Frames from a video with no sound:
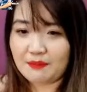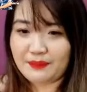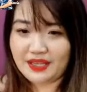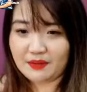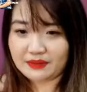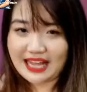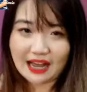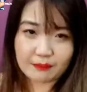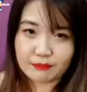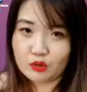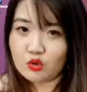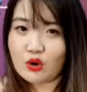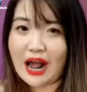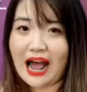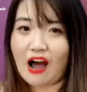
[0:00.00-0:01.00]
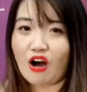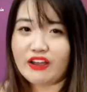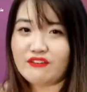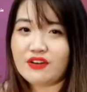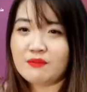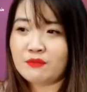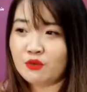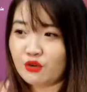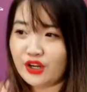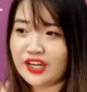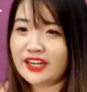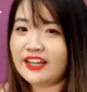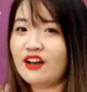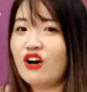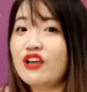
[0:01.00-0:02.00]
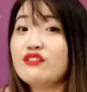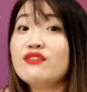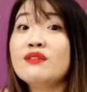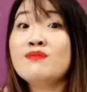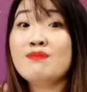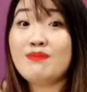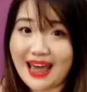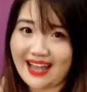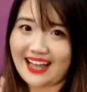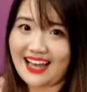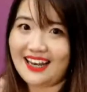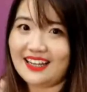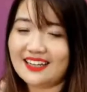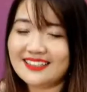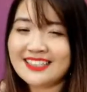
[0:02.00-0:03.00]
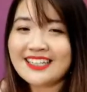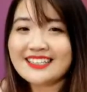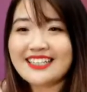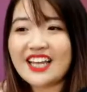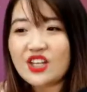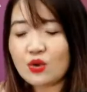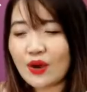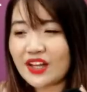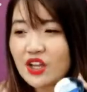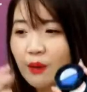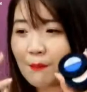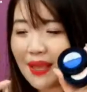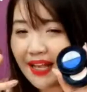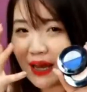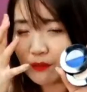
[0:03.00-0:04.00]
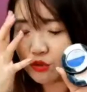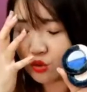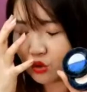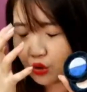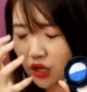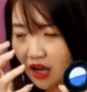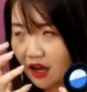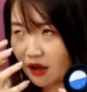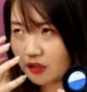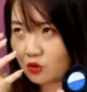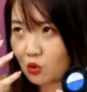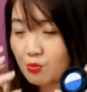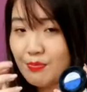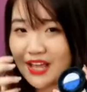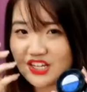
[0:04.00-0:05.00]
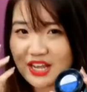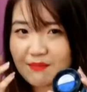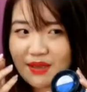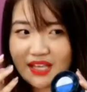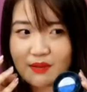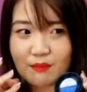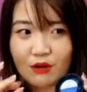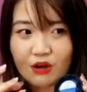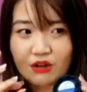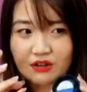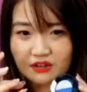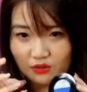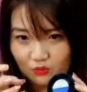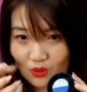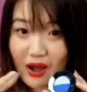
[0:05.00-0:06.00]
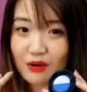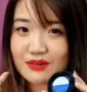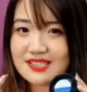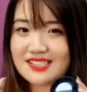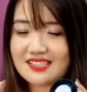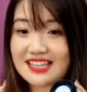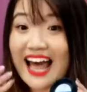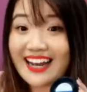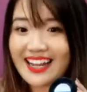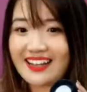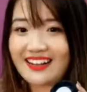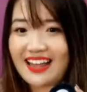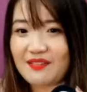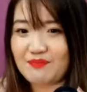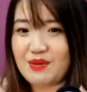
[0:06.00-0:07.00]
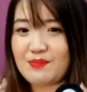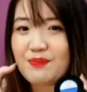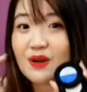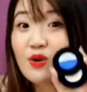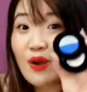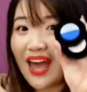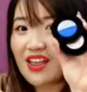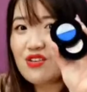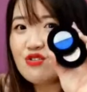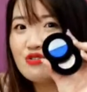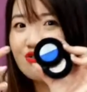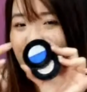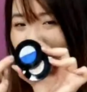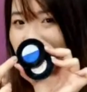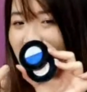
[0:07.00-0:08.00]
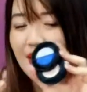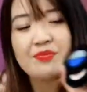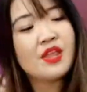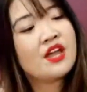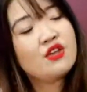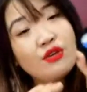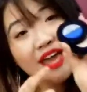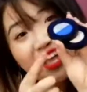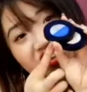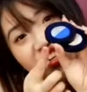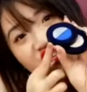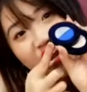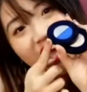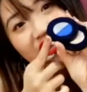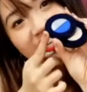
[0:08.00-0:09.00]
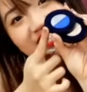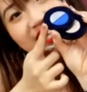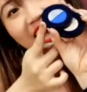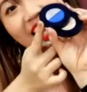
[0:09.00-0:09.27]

be it dark blue uh, or even green uh, or even black color. Then you want your makeup to uh, to match and make it more uh, wow, stunning and people look at you straight, right? You can actually try out this